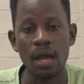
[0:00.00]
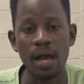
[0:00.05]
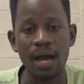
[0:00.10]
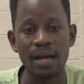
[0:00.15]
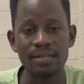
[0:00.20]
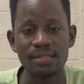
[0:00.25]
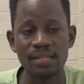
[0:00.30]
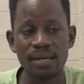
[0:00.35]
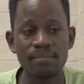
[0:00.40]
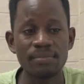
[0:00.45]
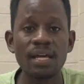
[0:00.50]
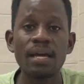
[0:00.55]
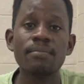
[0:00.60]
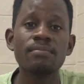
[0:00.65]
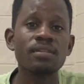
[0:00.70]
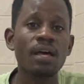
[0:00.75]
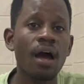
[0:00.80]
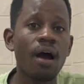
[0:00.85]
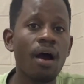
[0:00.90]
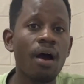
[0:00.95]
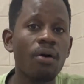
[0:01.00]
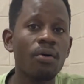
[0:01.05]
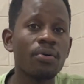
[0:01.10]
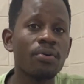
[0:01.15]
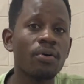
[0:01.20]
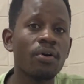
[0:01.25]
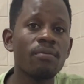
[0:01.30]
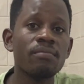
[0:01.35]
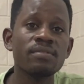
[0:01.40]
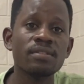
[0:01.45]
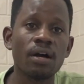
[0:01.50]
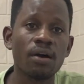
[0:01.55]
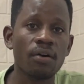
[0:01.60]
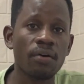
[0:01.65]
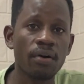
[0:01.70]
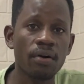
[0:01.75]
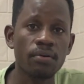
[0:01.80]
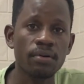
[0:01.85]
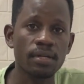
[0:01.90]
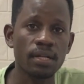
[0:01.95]
And sometimes our own homes are
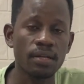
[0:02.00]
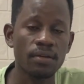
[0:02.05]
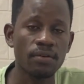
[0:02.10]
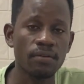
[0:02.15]
crowded.